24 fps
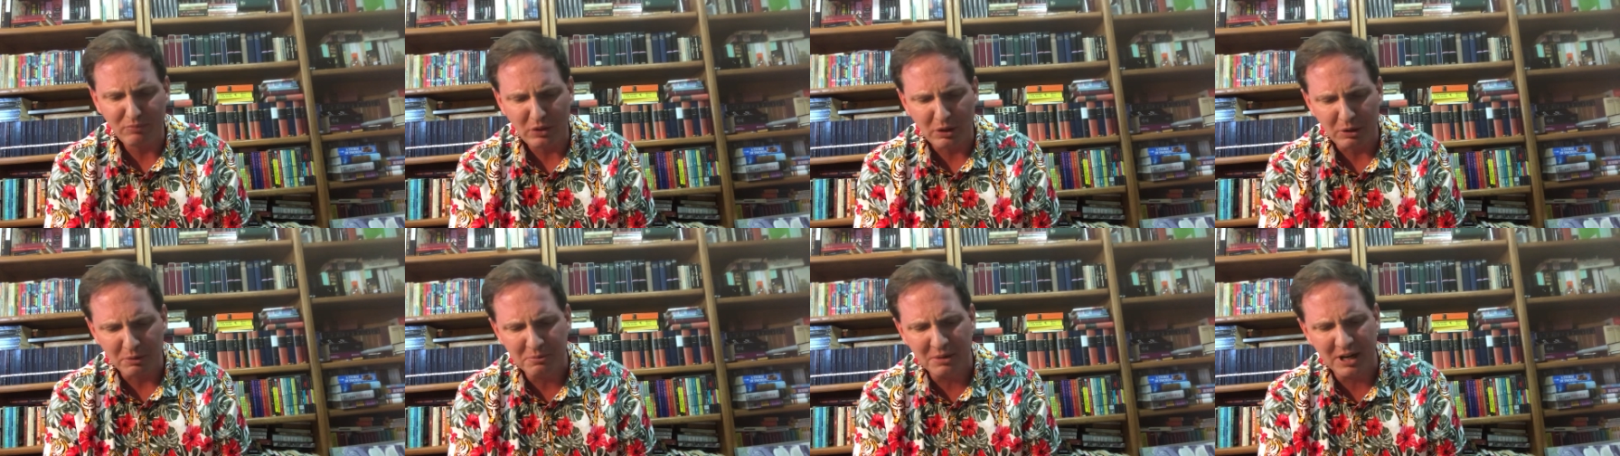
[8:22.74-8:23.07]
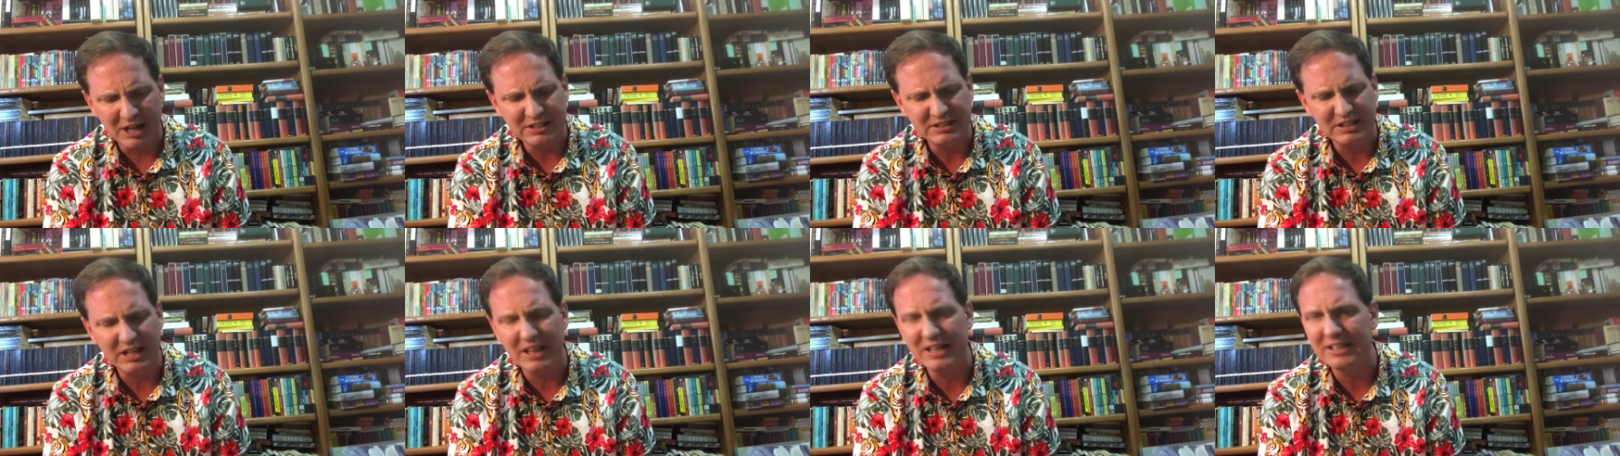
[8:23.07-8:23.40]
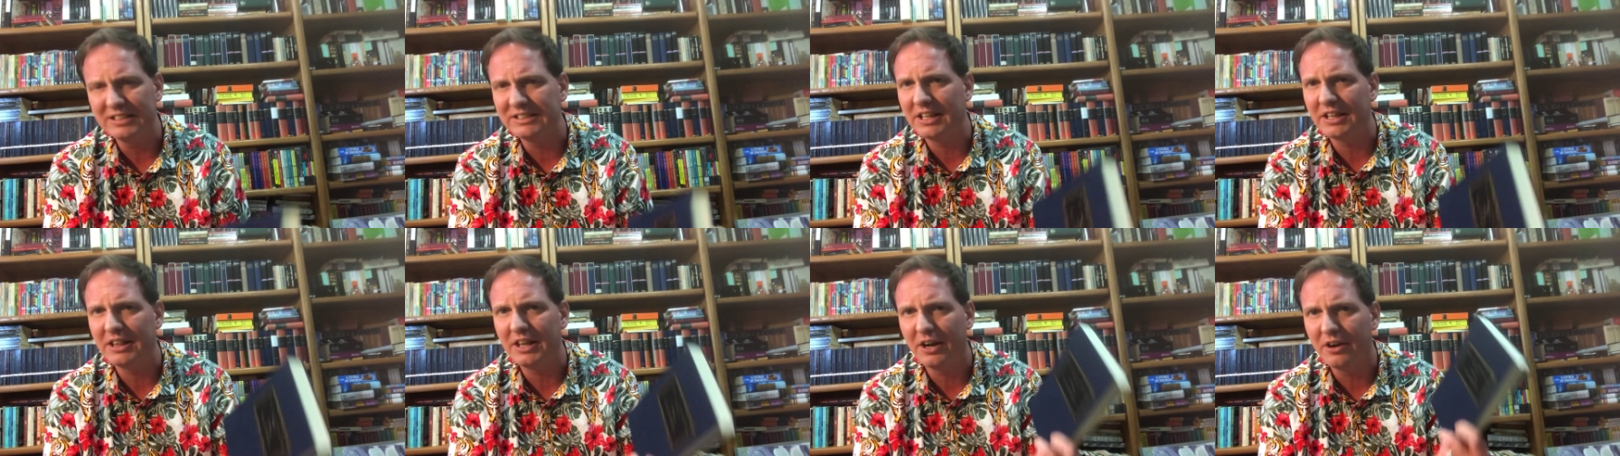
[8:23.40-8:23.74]
when I saw
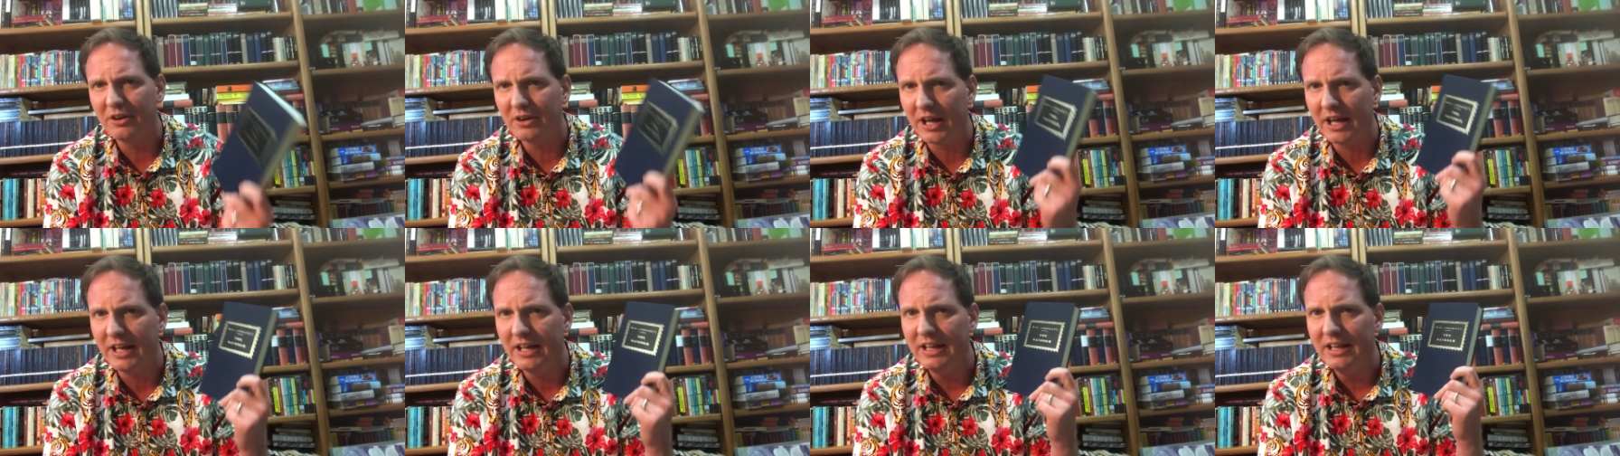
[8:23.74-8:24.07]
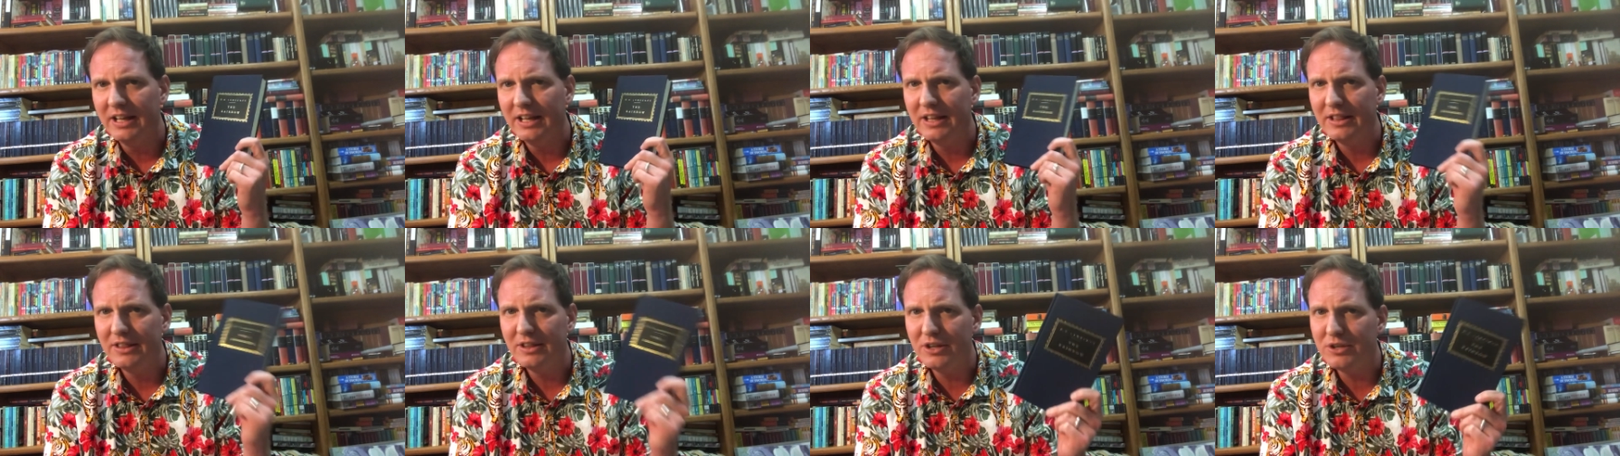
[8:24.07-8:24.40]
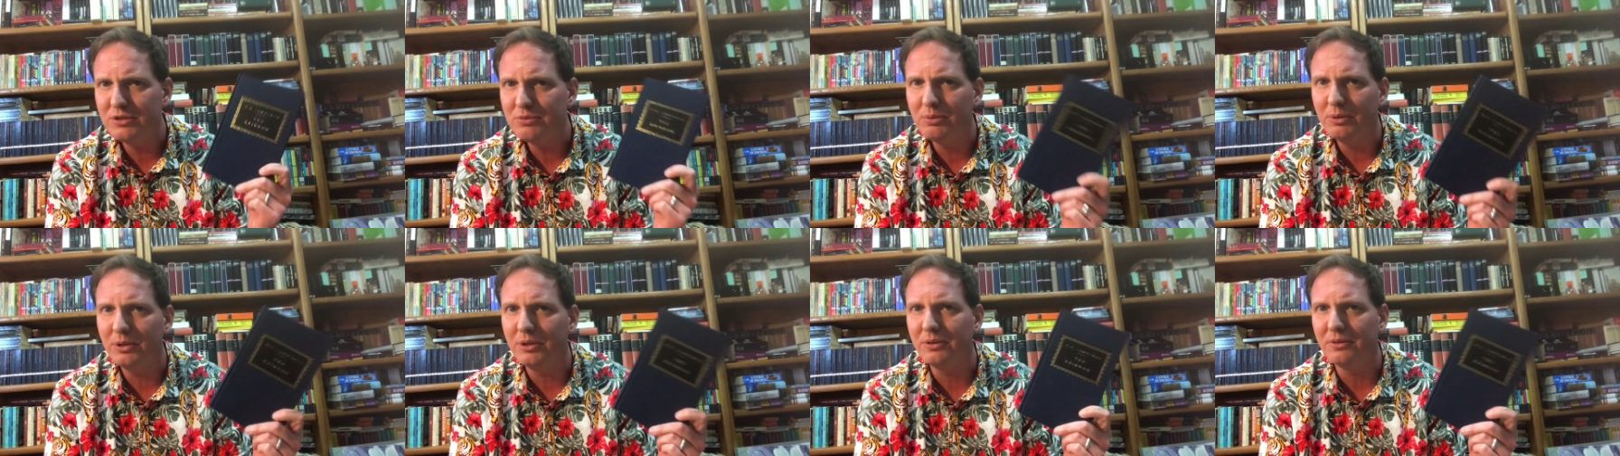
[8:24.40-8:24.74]
this, I thought, okay,
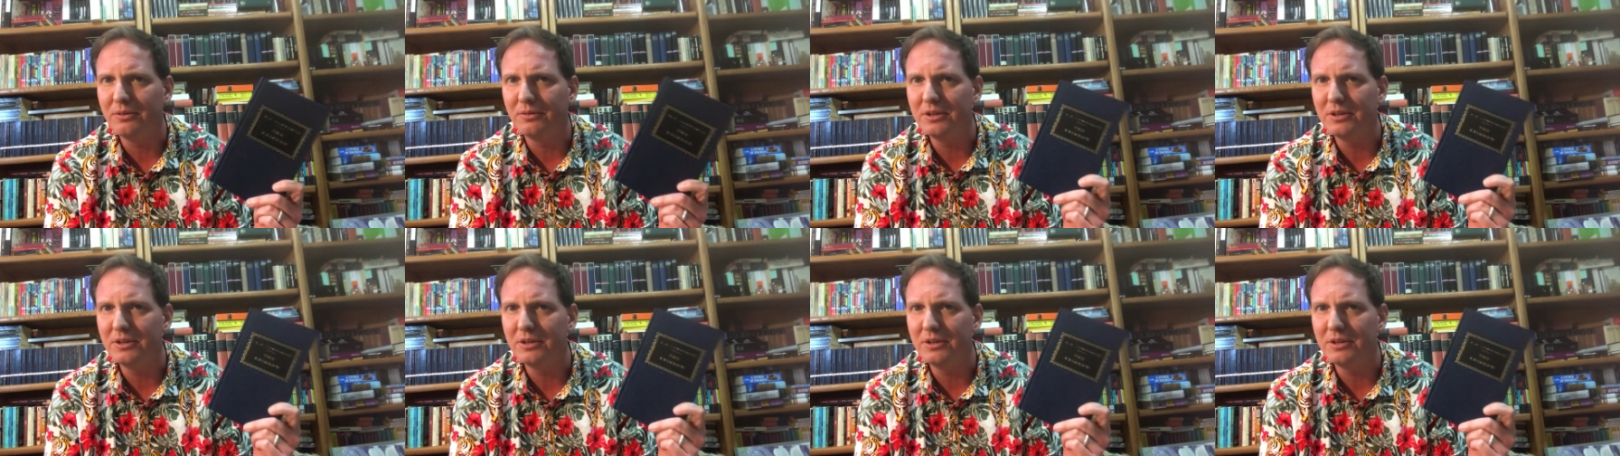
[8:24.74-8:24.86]
this will